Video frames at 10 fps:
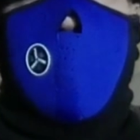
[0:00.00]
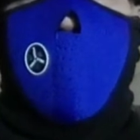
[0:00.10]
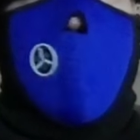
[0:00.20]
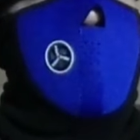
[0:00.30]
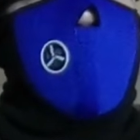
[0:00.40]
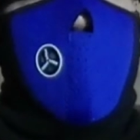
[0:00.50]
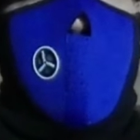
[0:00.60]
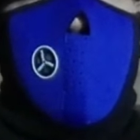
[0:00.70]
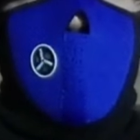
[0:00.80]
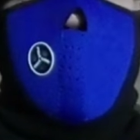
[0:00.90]
Mad
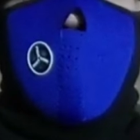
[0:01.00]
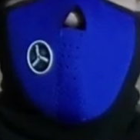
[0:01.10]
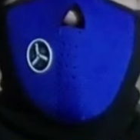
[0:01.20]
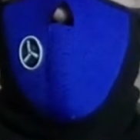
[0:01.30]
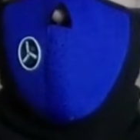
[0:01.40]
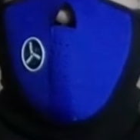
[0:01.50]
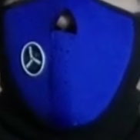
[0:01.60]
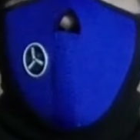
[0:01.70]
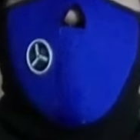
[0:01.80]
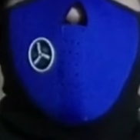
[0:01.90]
Mohawk,
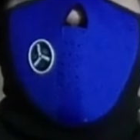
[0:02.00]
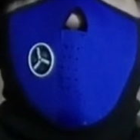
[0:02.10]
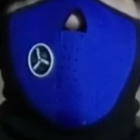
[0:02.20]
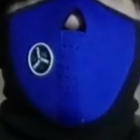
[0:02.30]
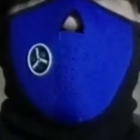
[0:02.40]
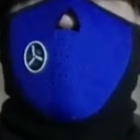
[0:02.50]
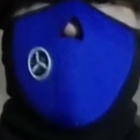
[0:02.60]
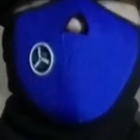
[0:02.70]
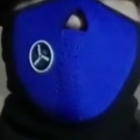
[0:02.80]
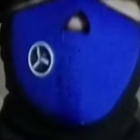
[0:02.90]
Gwegwe. Yes,
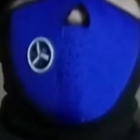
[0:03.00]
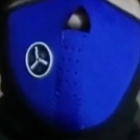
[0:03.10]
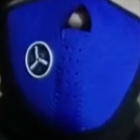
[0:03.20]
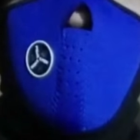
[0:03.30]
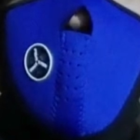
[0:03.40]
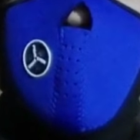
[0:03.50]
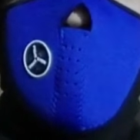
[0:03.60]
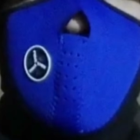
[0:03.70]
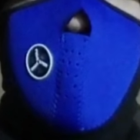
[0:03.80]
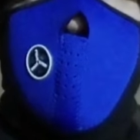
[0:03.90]
that's how you pronounce
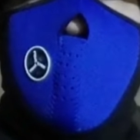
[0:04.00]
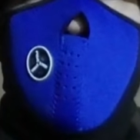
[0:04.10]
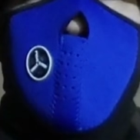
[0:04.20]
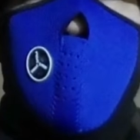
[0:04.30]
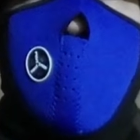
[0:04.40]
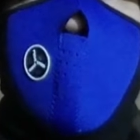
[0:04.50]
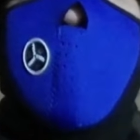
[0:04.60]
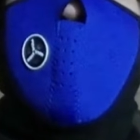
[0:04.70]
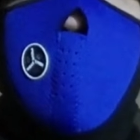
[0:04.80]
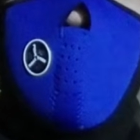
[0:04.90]
it. K W E
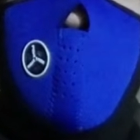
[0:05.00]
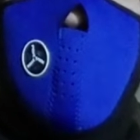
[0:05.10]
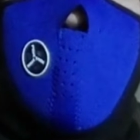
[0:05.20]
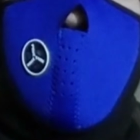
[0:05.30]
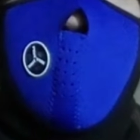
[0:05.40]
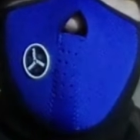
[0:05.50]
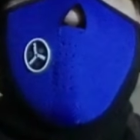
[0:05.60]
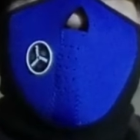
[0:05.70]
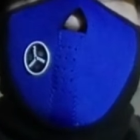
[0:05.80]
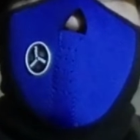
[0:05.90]
K W E
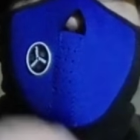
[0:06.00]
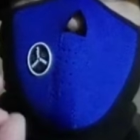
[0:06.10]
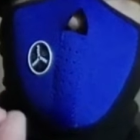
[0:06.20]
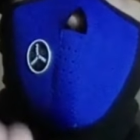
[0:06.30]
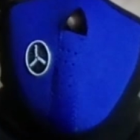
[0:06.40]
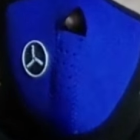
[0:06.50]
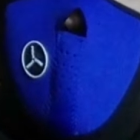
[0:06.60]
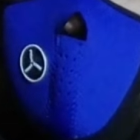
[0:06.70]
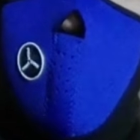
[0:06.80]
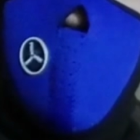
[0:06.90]
is Gwegwe.
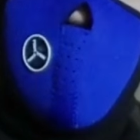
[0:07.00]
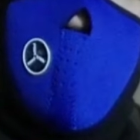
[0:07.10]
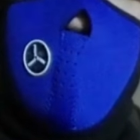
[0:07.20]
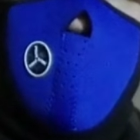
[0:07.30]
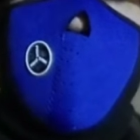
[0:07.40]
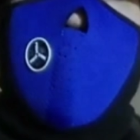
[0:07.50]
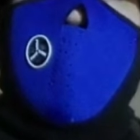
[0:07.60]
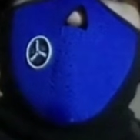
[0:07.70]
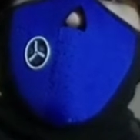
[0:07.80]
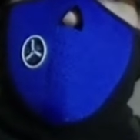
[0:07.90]

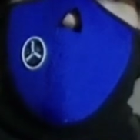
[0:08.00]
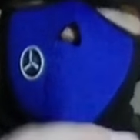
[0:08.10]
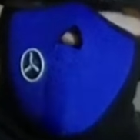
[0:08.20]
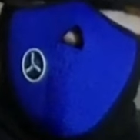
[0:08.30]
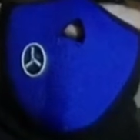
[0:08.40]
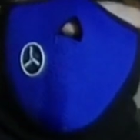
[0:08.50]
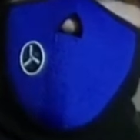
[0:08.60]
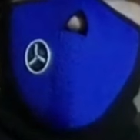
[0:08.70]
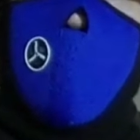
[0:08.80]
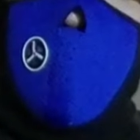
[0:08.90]
Have a great night
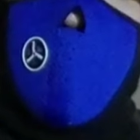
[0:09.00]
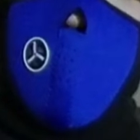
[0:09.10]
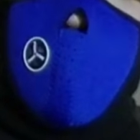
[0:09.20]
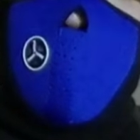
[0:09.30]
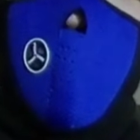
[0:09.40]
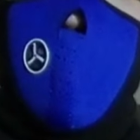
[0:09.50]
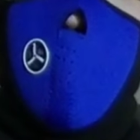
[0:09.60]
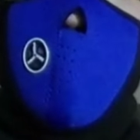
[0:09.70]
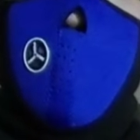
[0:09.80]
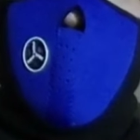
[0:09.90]
from the Mad
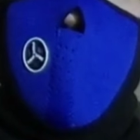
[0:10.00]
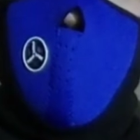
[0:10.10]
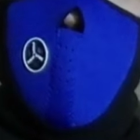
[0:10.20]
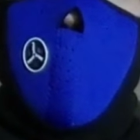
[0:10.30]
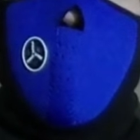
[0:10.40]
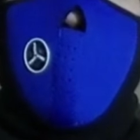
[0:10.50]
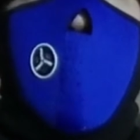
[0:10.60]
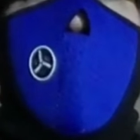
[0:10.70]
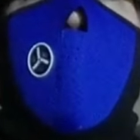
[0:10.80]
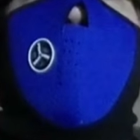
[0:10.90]
Mohawk. Gwegwe
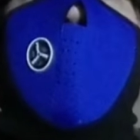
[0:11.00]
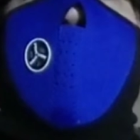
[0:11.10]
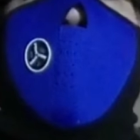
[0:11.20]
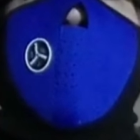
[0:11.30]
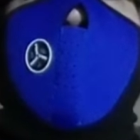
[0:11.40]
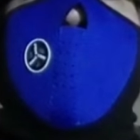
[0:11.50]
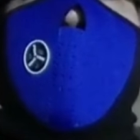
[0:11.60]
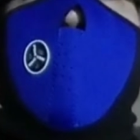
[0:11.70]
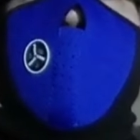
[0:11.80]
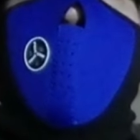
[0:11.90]
Onagi
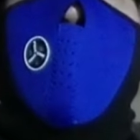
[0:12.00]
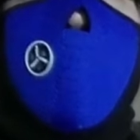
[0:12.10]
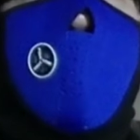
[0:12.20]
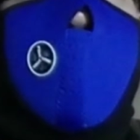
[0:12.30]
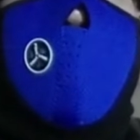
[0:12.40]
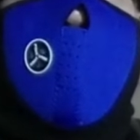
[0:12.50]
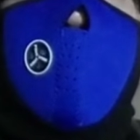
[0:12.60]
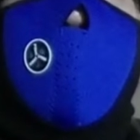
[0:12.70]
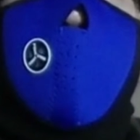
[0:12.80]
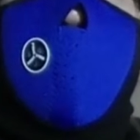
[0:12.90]
Wahi.